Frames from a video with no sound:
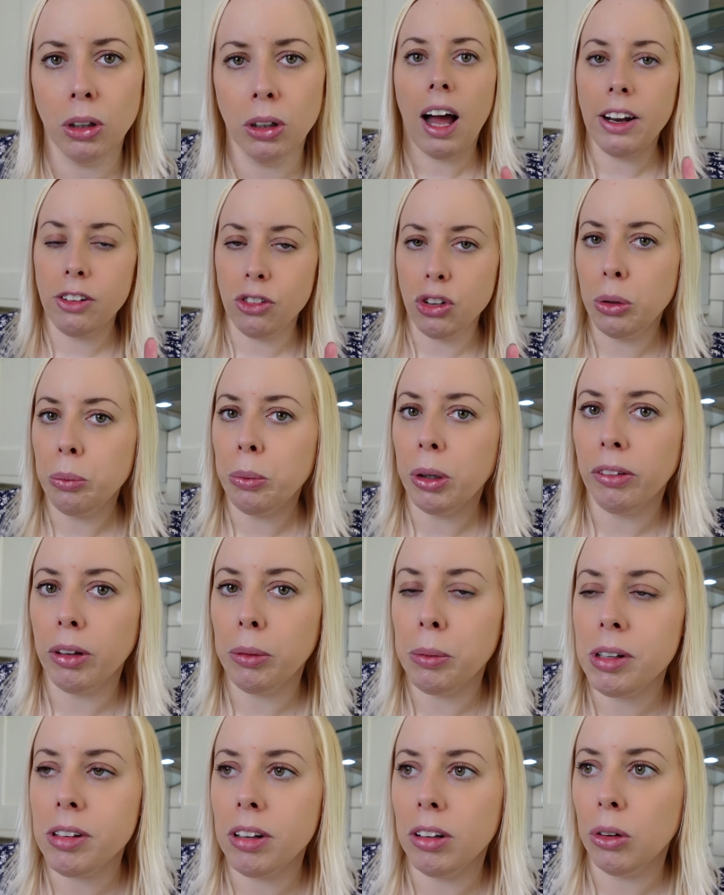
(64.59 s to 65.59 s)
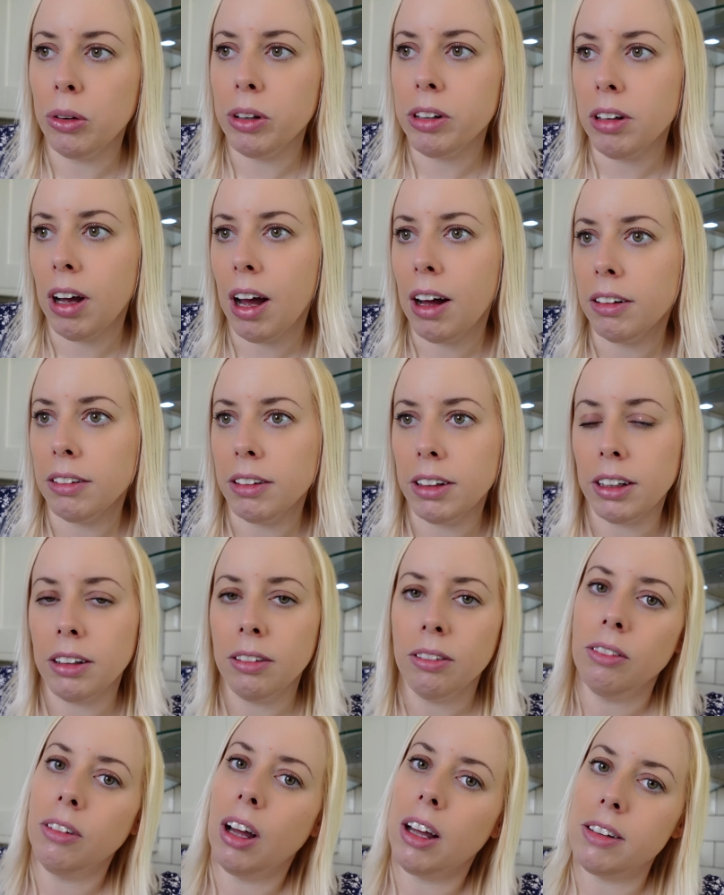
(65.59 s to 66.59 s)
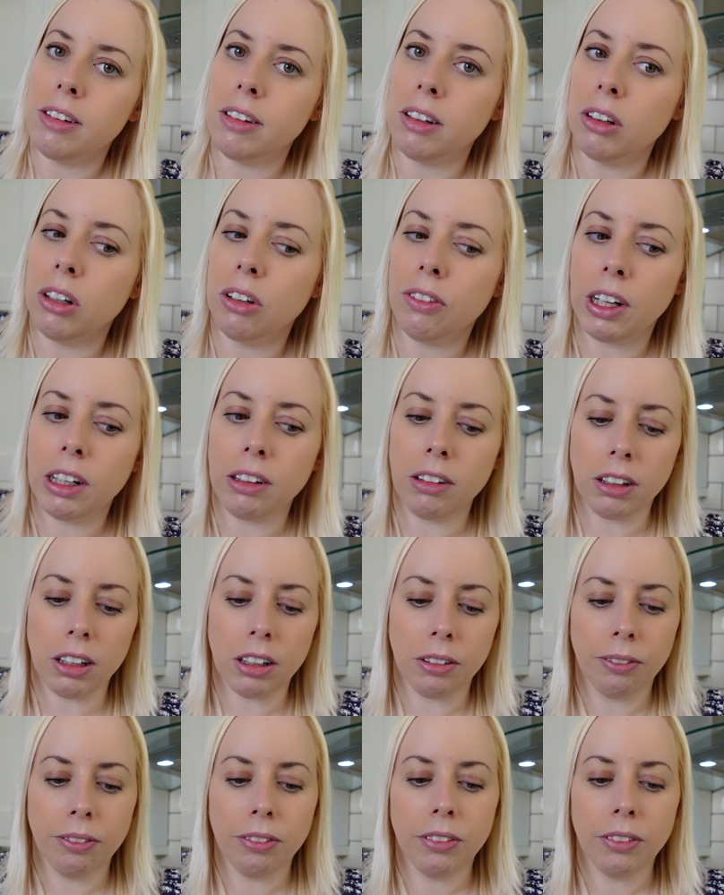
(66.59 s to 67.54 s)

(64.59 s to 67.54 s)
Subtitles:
And don't worry, we're still going to Aldi. I still love Aldi.